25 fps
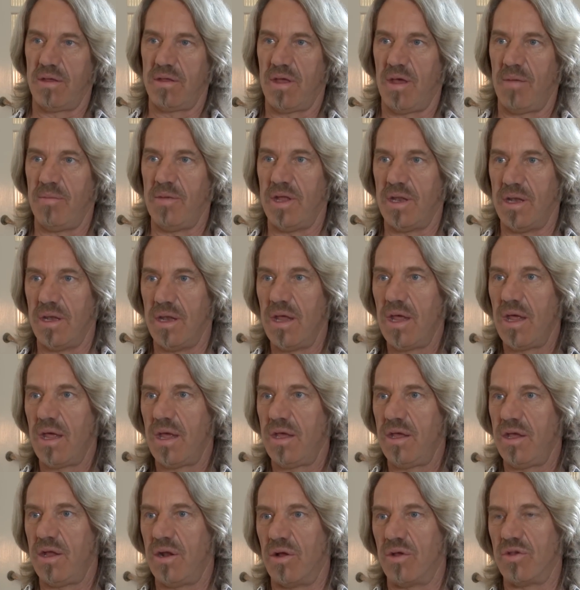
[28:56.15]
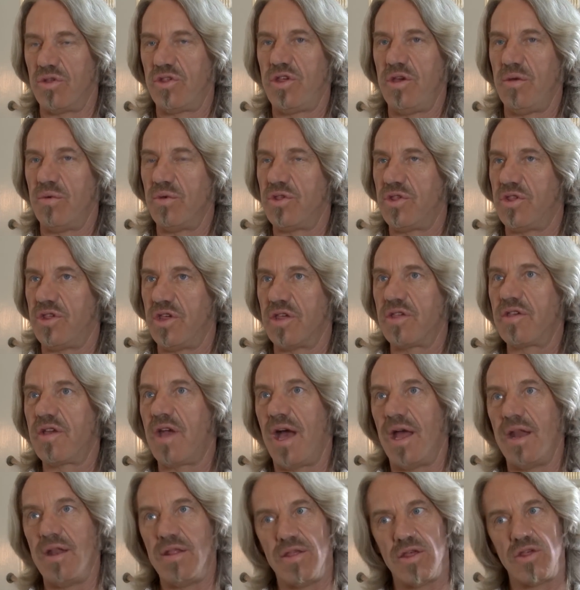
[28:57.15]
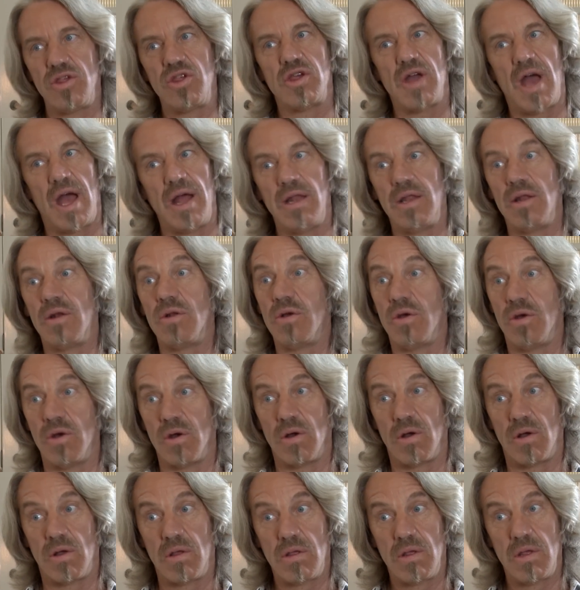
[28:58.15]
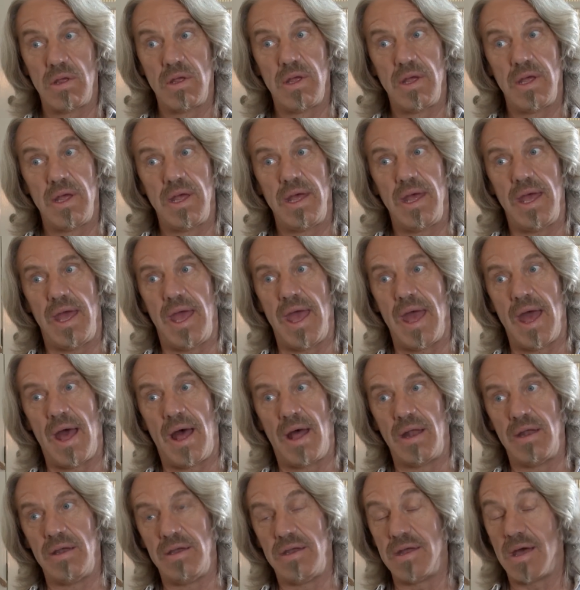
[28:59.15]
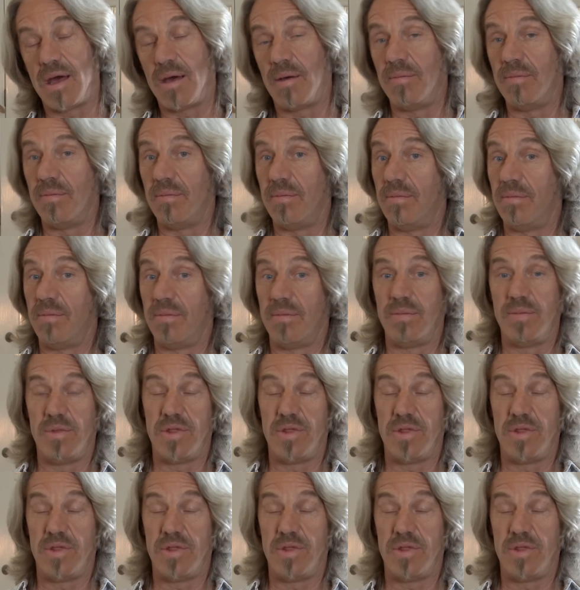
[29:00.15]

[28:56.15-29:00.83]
I mean, yeah. you know, she was just kind of this shy little girl, and um,